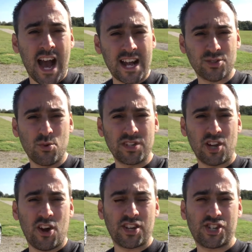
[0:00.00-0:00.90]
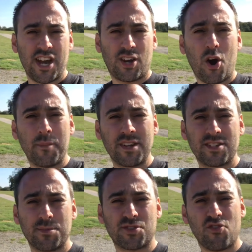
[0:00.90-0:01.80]
As always, like, share, comment
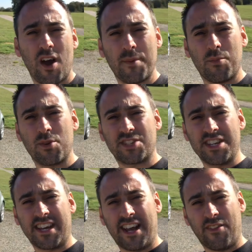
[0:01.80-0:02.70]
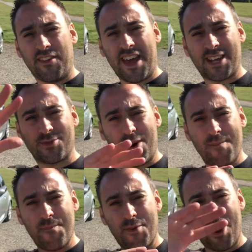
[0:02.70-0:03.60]
and subscribe, and we'll see you again on the next
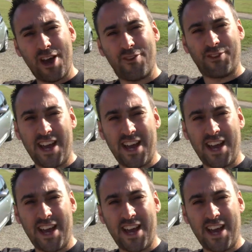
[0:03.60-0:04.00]
one. Bye for